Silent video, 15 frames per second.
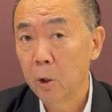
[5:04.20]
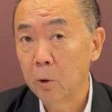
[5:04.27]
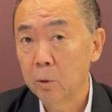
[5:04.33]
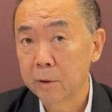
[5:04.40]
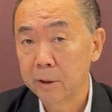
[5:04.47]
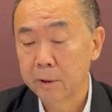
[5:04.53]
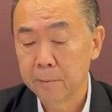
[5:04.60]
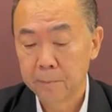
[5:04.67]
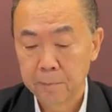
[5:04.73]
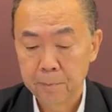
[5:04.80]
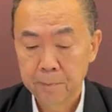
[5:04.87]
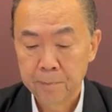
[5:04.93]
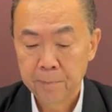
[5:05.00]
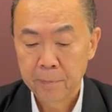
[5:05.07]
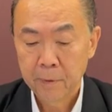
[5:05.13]
older.
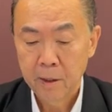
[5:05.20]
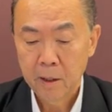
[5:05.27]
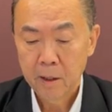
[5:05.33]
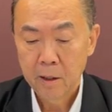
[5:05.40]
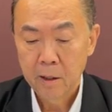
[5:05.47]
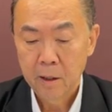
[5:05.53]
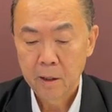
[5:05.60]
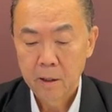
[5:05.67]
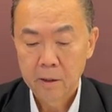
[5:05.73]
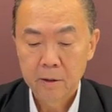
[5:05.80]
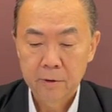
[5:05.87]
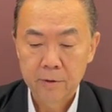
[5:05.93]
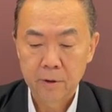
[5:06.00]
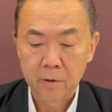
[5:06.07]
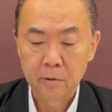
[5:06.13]

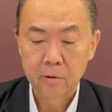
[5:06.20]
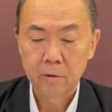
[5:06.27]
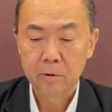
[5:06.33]
So,